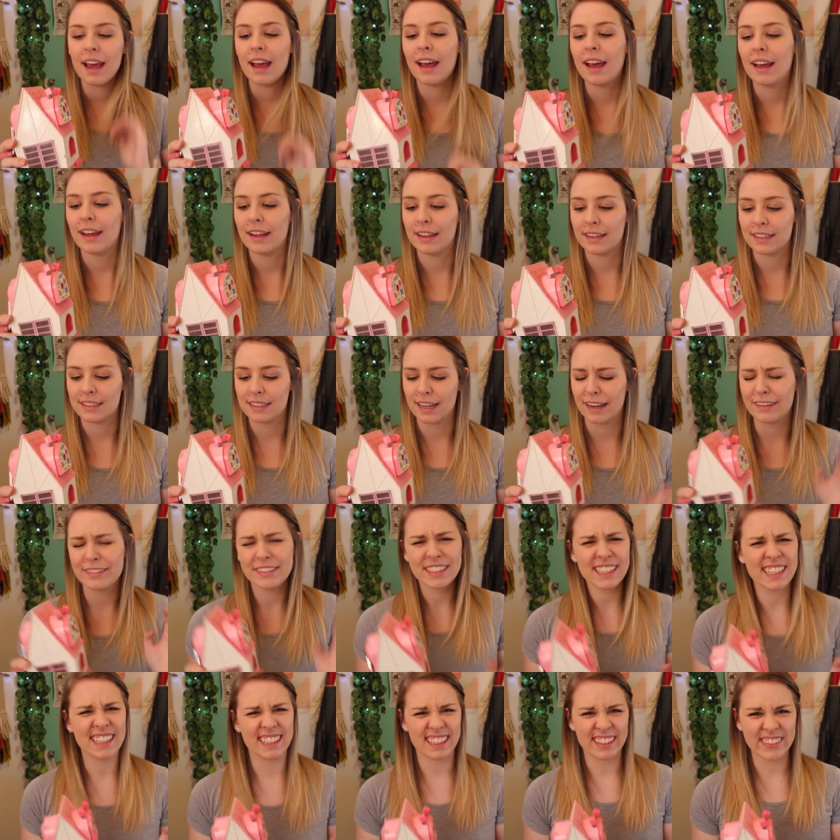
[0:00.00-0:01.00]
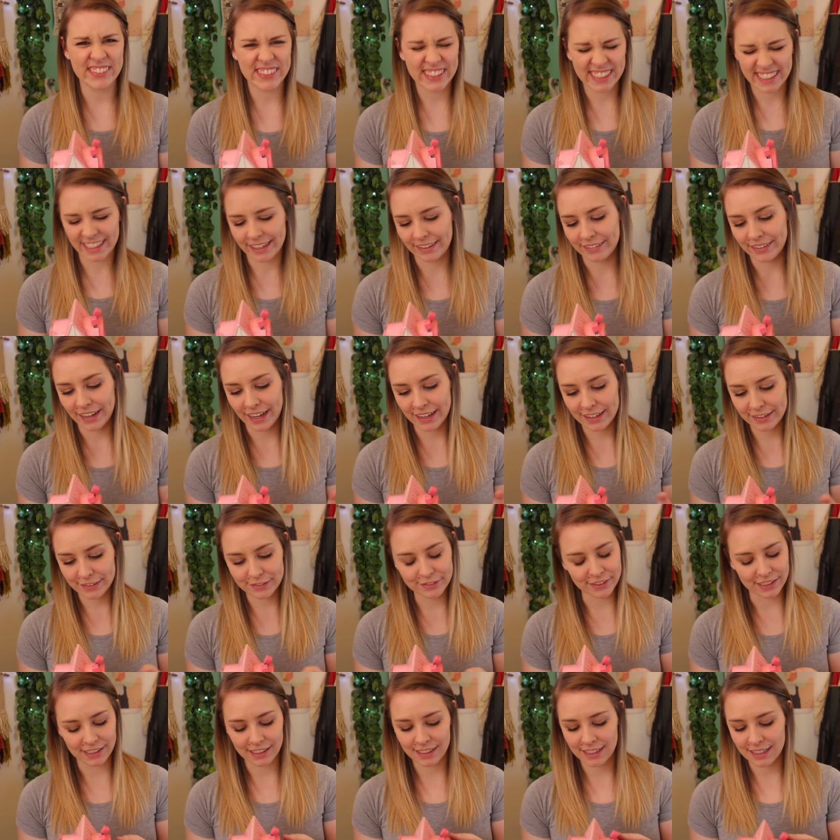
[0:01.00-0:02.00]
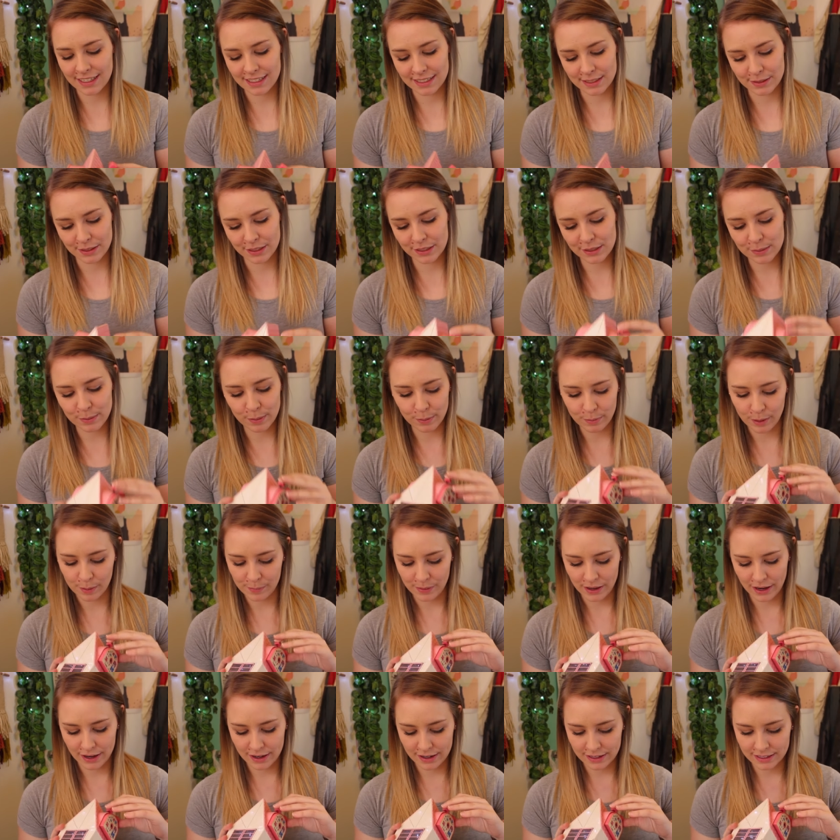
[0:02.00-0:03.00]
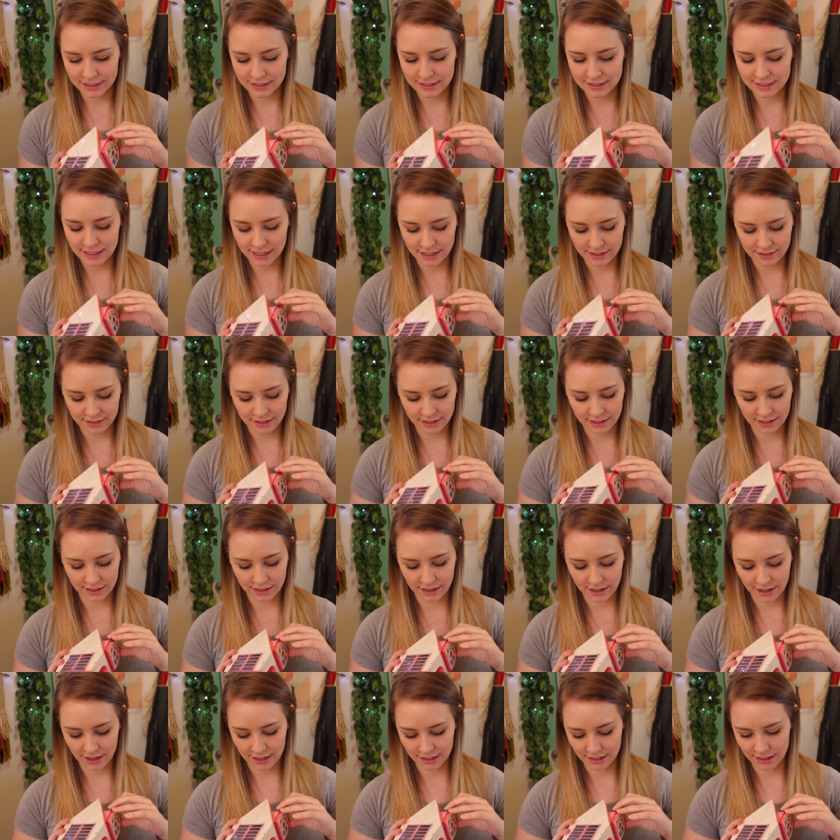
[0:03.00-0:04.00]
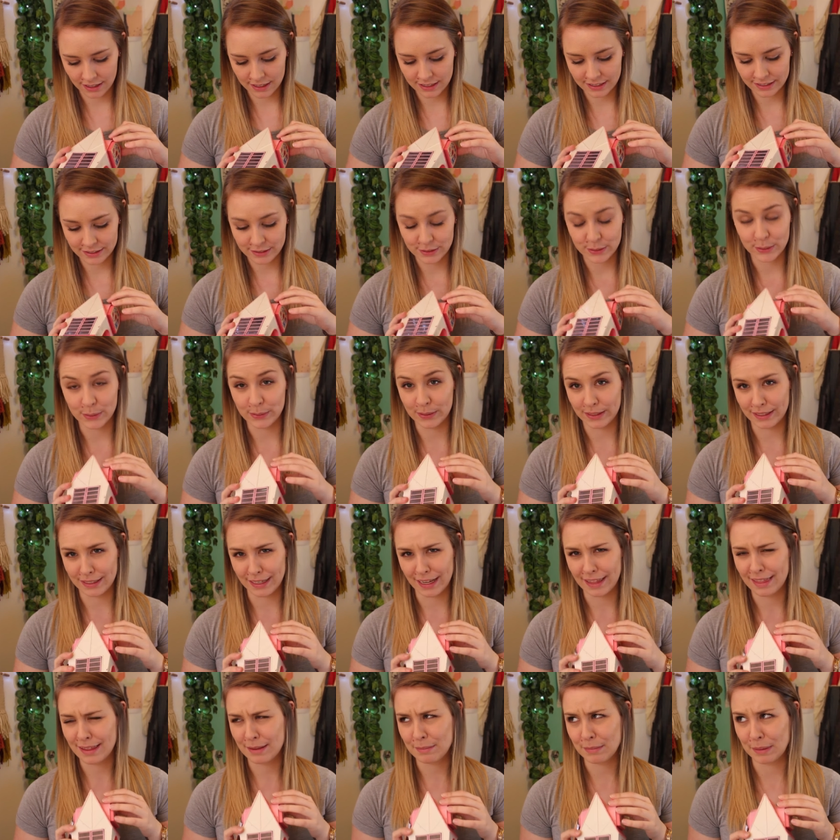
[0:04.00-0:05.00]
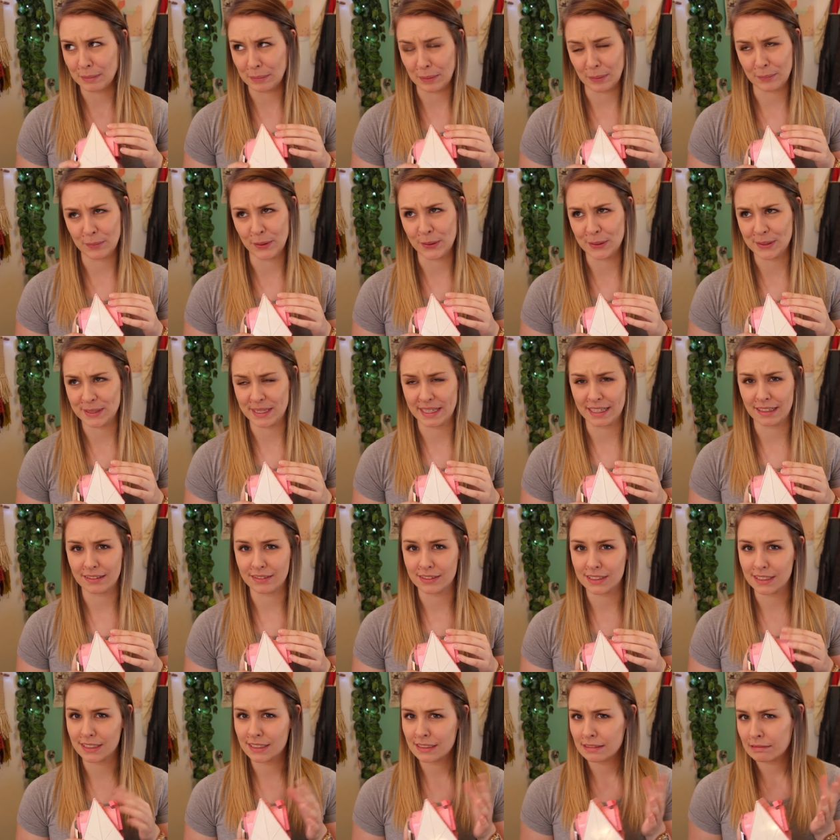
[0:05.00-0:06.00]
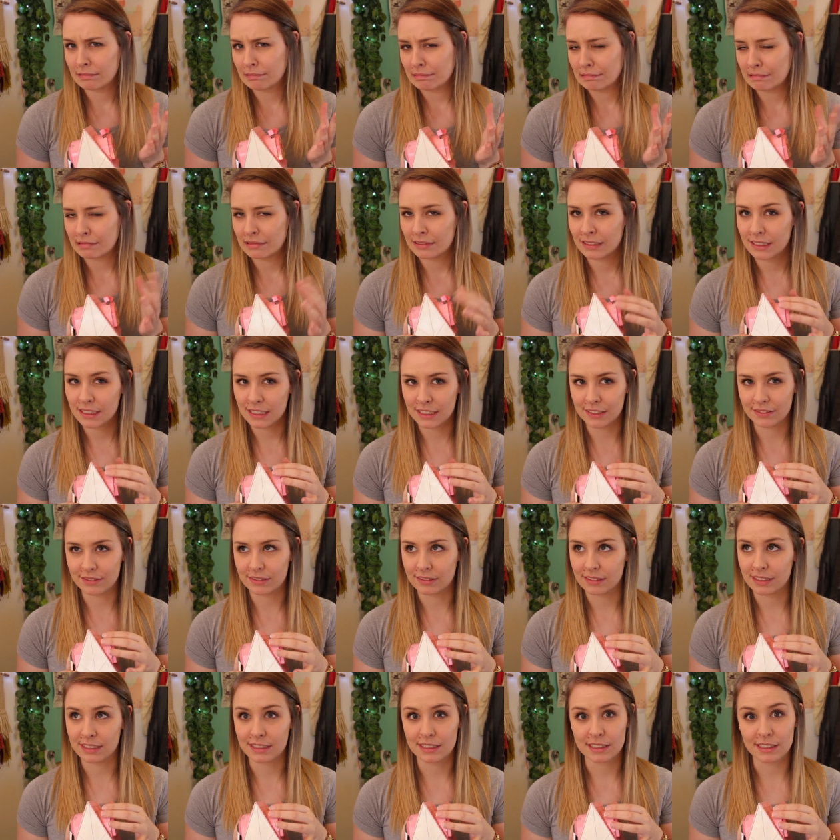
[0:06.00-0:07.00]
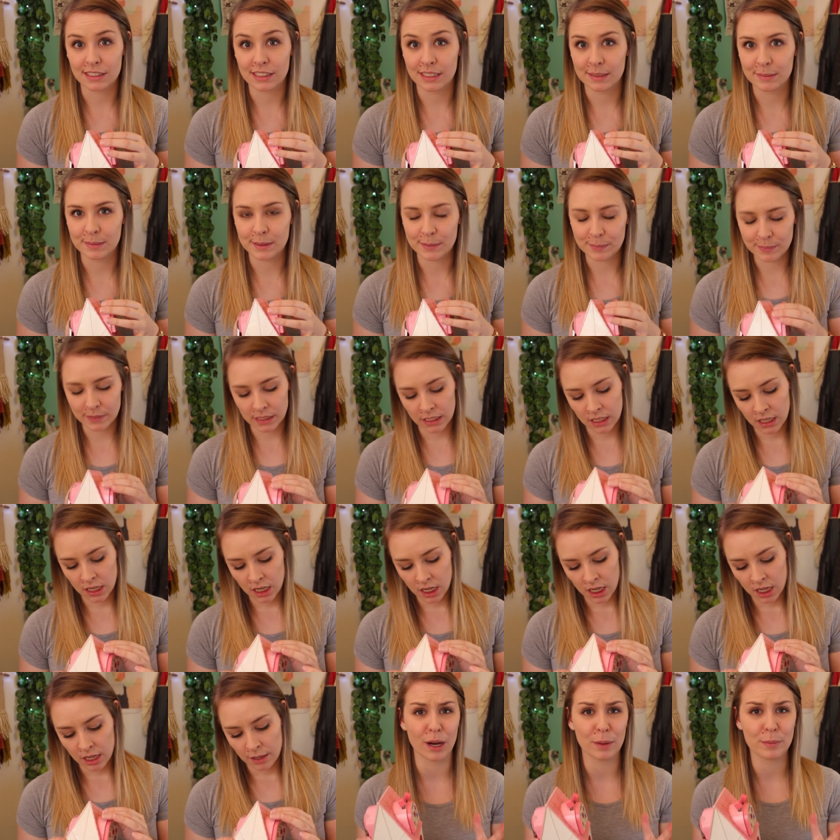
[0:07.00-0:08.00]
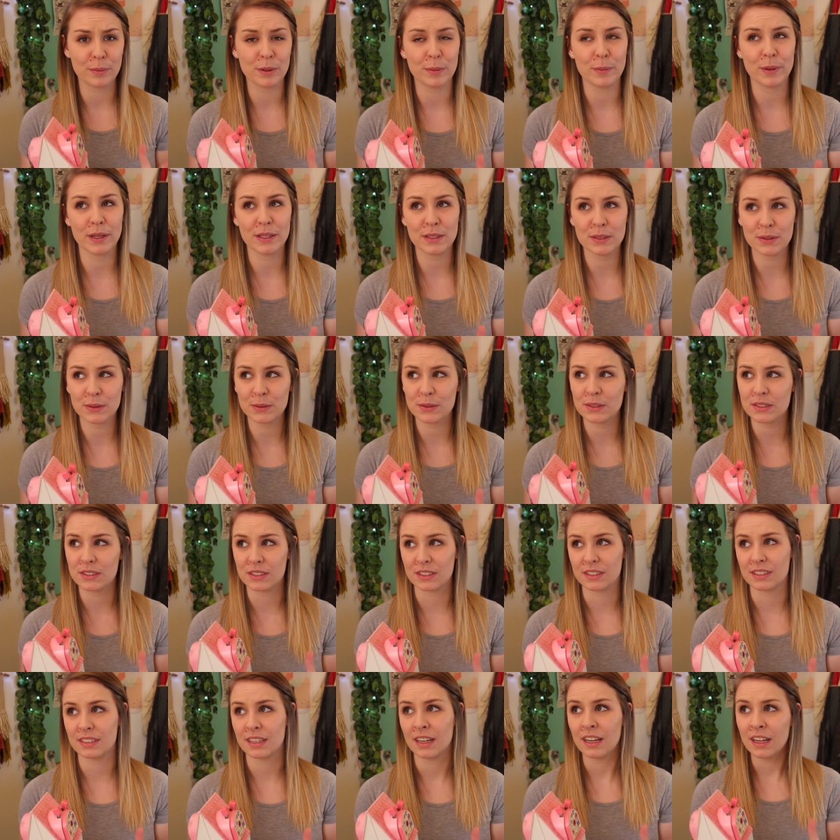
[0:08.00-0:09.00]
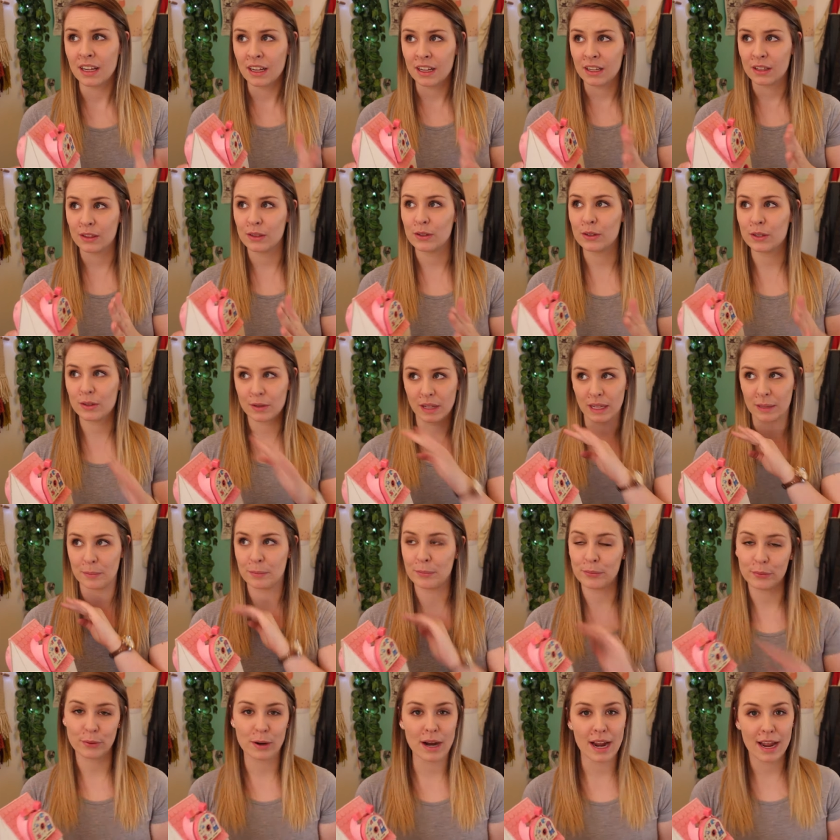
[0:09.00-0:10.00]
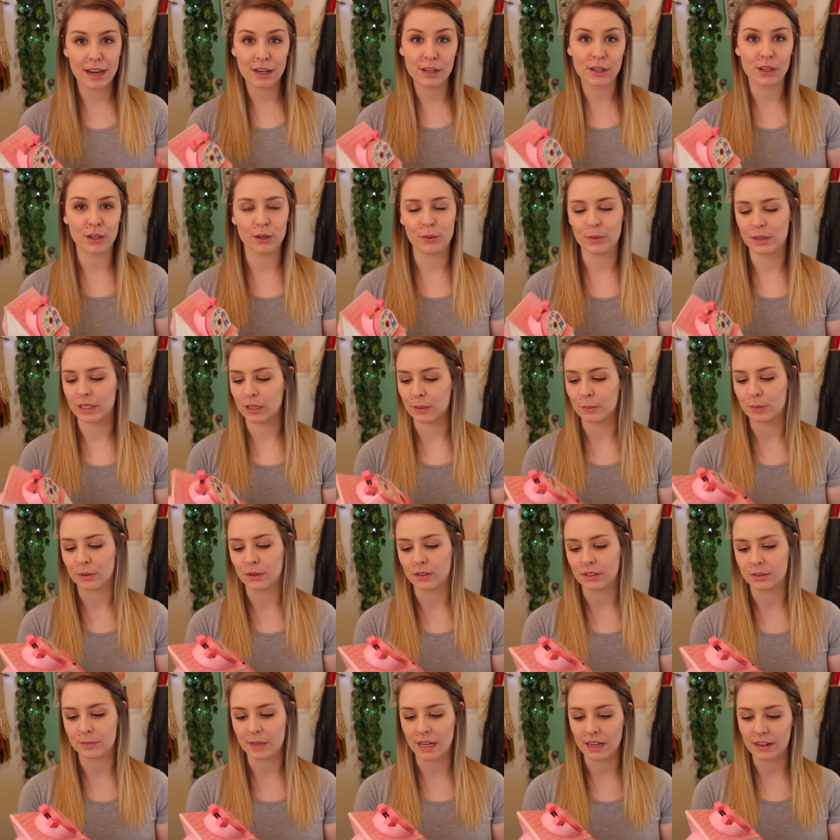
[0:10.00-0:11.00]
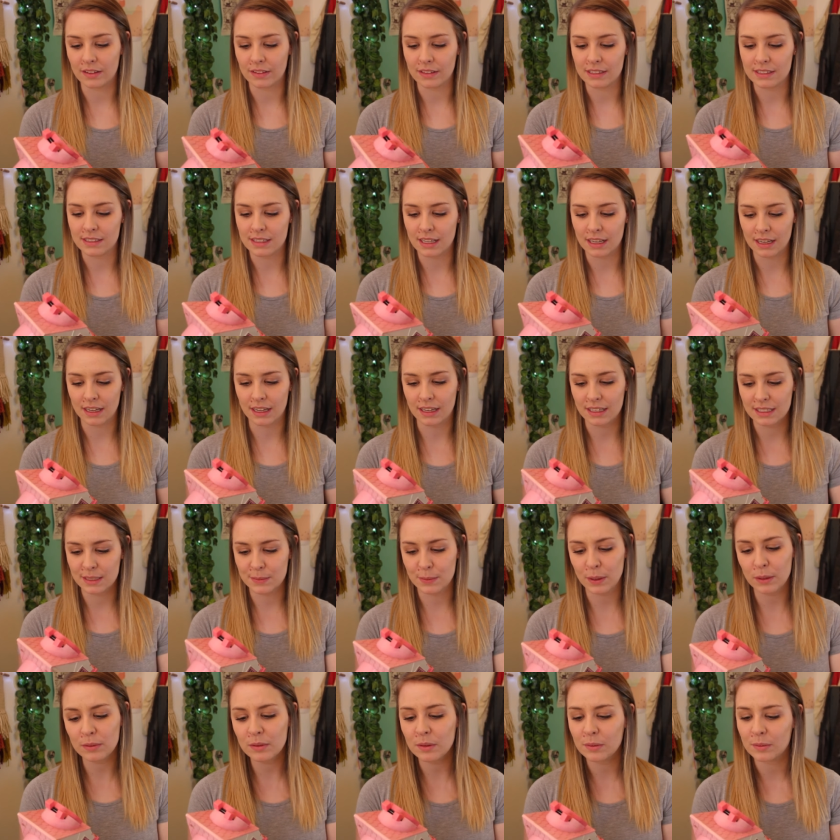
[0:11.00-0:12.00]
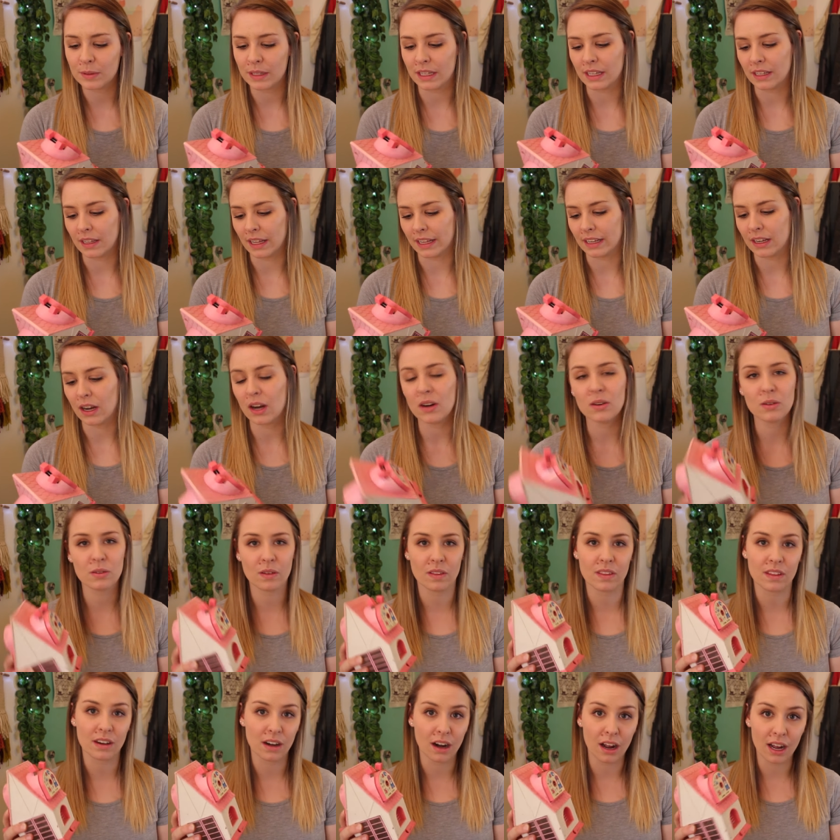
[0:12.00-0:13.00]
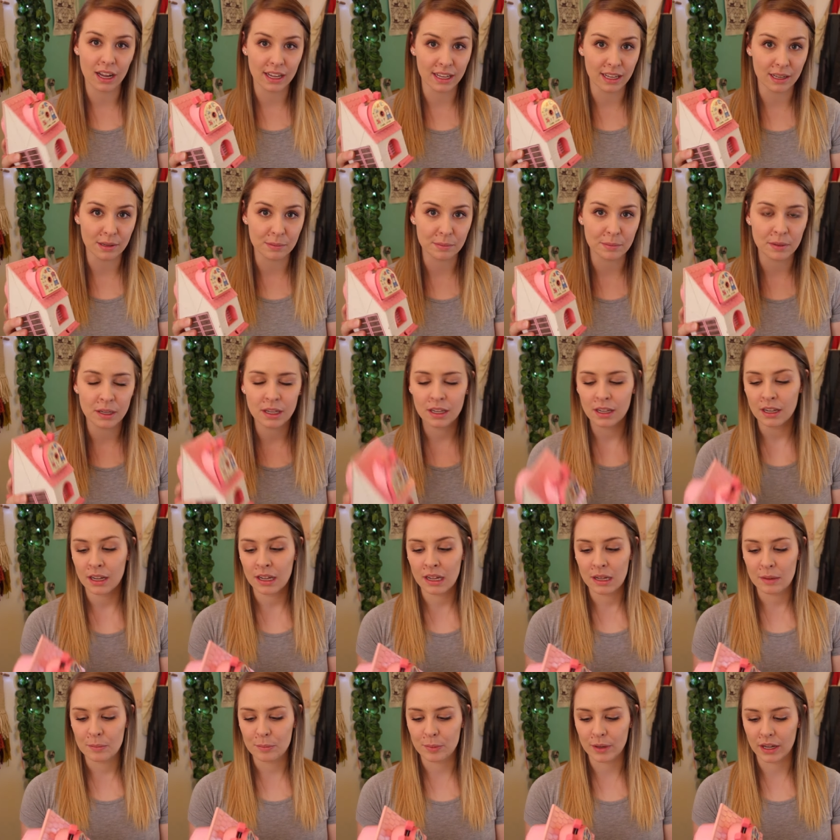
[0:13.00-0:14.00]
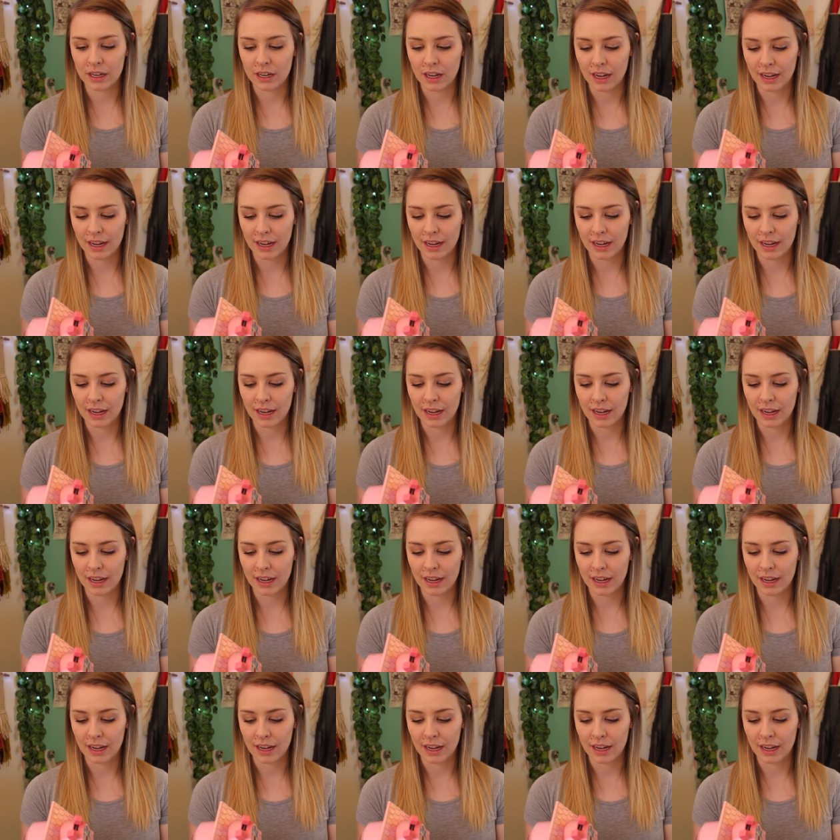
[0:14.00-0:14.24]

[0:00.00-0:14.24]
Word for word: and I really love it. I've had it for years. It used to be my parents, and then I kind of stole it. I think my mum knows I have it, hopefully. Sorry, mum. Your pencils just look like brand new when you pull them out of this thing, and it's probably like older than I am, but